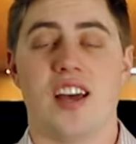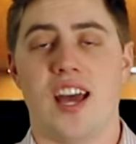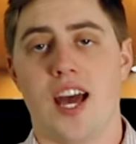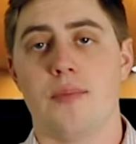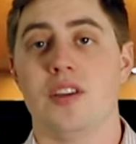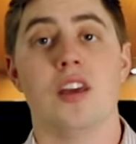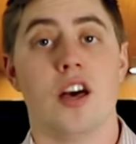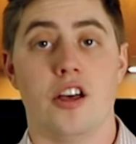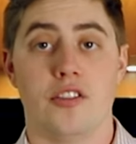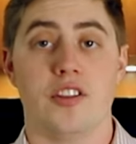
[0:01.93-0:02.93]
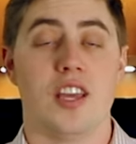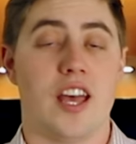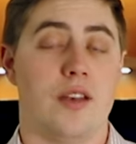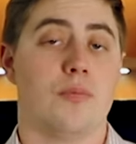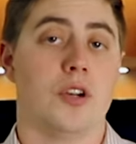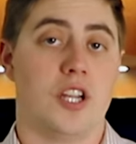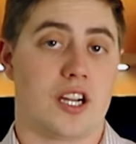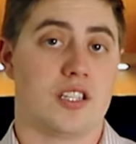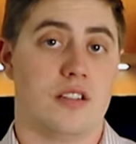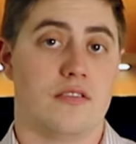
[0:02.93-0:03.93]
happy, healthy, and
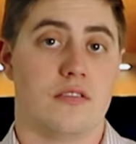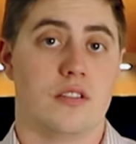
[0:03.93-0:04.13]
productive.